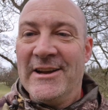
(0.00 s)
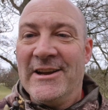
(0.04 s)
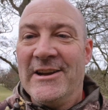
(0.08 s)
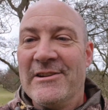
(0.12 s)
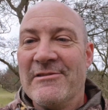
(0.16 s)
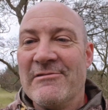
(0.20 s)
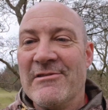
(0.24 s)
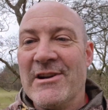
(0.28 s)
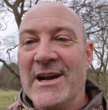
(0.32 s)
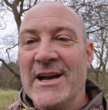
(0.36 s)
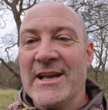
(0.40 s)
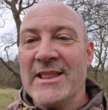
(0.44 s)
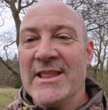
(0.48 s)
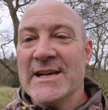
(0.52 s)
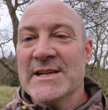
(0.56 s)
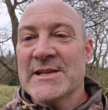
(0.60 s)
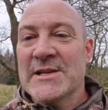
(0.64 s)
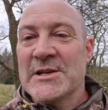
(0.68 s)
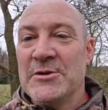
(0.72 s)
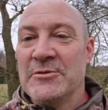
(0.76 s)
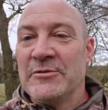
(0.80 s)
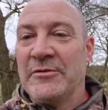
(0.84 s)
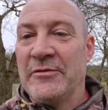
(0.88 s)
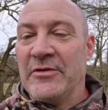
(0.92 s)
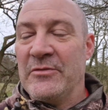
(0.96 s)
Right, that's
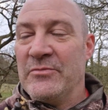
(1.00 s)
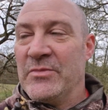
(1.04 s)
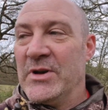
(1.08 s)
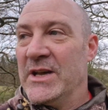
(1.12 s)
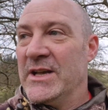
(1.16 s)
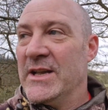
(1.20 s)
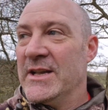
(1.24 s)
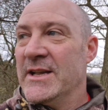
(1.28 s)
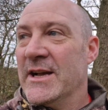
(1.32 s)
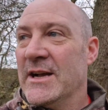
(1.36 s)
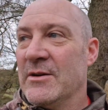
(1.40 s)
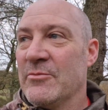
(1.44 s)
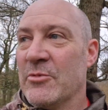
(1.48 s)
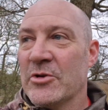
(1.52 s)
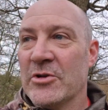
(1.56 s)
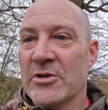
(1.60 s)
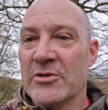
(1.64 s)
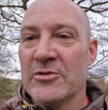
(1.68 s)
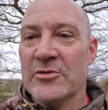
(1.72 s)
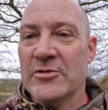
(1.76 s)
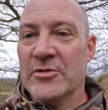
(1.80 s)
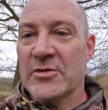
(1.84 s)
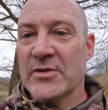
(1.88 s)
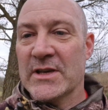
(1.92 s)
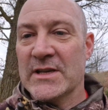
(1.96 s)
enough for me. I'm going to
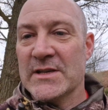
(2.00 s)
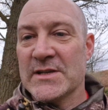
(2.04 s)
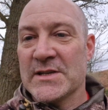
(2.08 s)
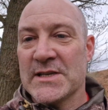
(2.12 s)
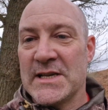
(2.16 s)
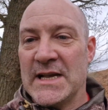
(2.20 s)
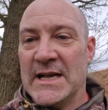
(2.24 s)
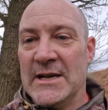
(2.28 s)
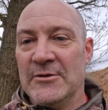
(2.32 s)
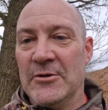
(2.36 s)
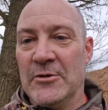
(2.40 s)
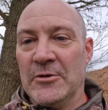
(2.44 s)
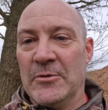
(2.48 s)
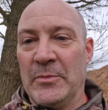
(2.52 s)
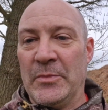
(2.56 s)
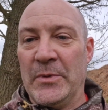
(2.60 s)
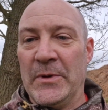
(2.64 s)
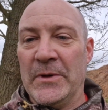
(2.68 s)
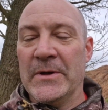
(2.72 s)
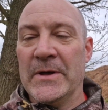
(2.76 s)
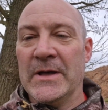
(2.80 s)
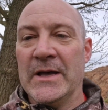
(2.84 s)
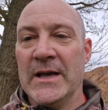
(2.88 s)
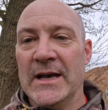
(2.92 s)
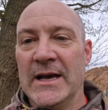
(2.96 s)
go get set up
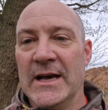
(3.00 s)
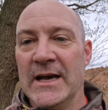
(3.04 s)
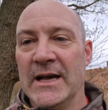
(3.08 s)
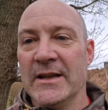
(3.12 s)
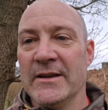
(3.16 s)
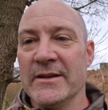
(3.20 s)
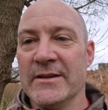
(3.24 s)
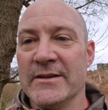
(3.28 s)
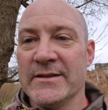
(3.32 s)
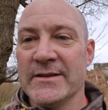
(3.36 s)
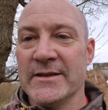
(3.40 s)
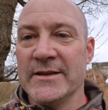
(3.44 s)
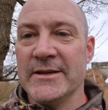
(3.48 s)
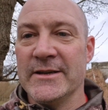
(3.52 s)
and